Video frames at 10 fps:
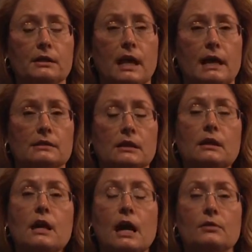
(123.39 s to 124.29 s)
class,
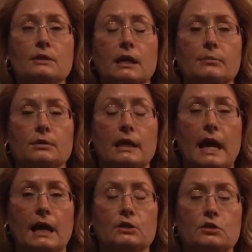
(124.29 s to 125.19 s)
I was able to
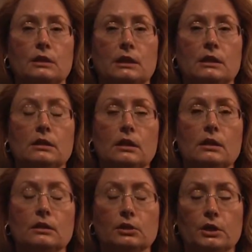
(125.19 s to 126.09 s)
actually
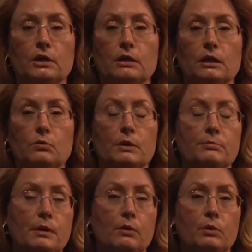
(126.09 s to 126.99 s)
learn, and
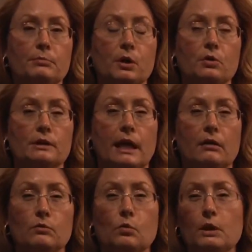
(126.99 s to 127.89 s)
we broke
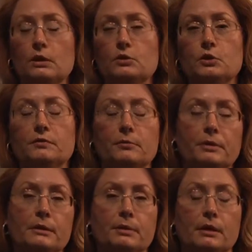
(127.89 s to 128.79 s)
down, what do you do for
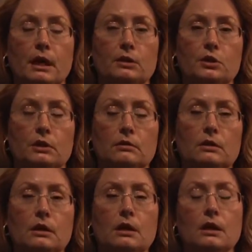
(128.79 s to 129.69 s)
pre-production?
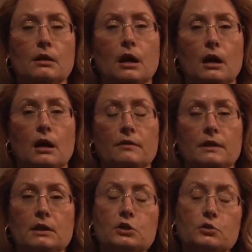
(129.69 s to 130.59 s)

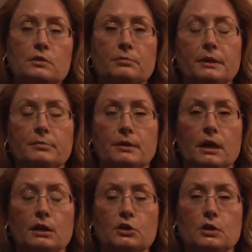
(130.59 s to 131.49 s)
The issues of
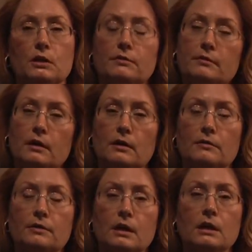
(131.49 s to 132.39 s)
pre-production,
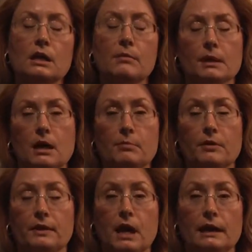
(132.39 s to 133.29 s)
of coming up
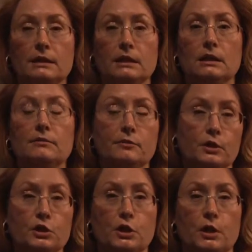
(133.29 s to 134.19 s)
with an idea for
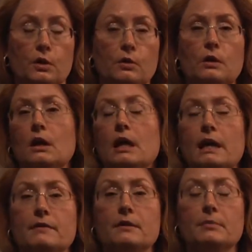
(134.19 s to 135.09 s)
a show,
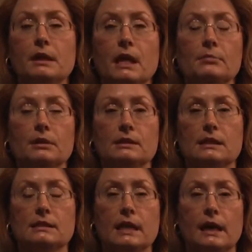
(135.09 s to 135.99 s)
and then being able to
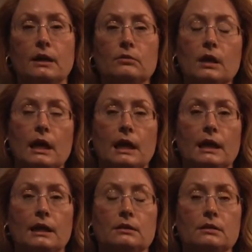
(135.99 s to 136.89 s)
sit down
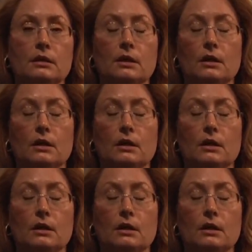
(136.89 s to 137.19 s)
and